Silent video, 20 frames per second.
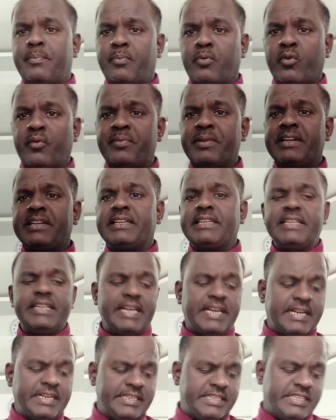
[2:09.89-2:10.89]

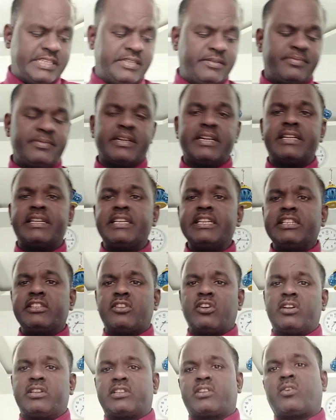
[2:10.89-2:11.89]
probability and severity,
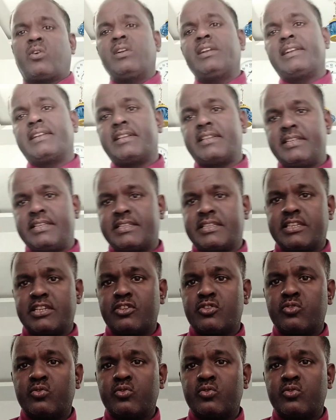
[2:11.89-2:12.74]
that called risk.